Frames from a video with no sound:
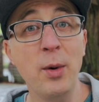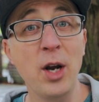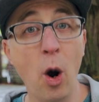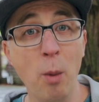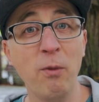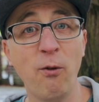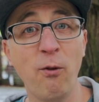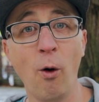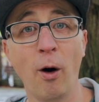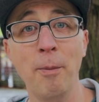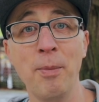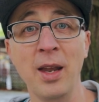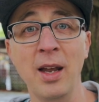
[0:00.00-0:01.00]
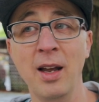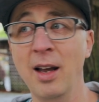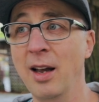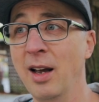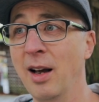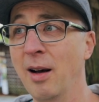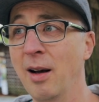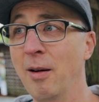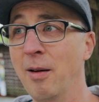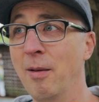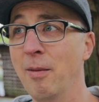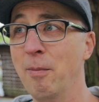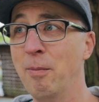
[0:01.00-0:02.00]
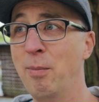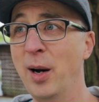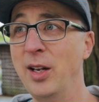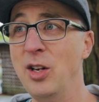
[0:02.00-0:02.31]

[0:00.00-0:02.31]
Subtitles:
we hoped for, but